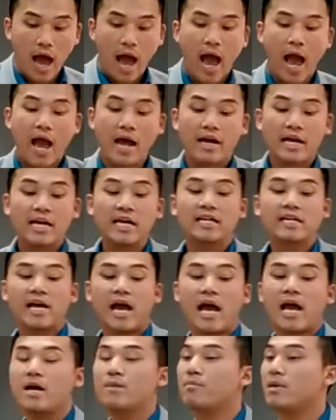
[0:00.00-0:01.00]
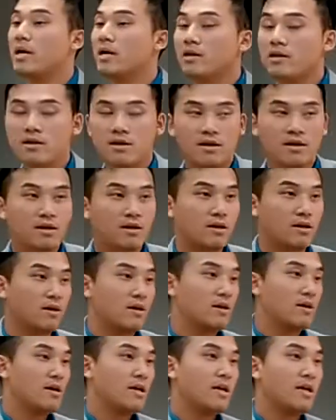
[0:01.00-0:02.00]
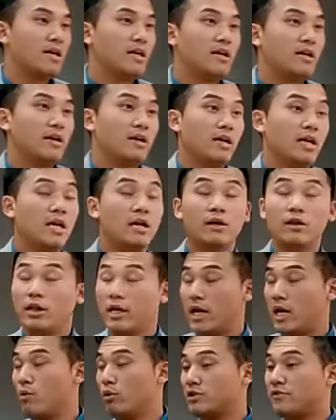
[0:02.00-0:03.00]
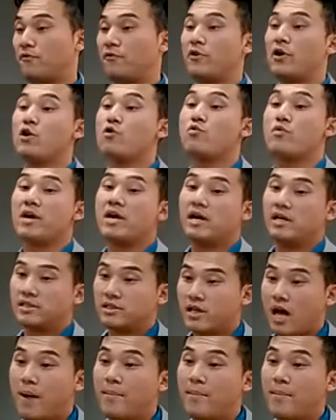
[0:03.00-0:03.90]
And he came in, he was furious.